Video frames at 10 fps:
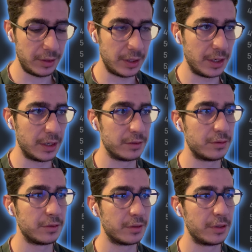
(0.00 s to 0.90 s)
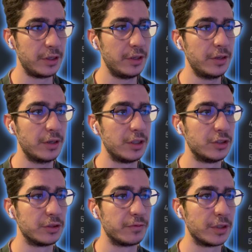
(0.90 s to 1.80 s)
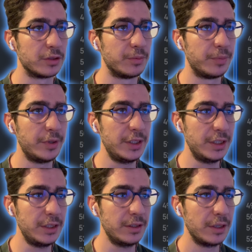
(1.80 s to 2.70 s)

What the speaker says: and here I just want to print it.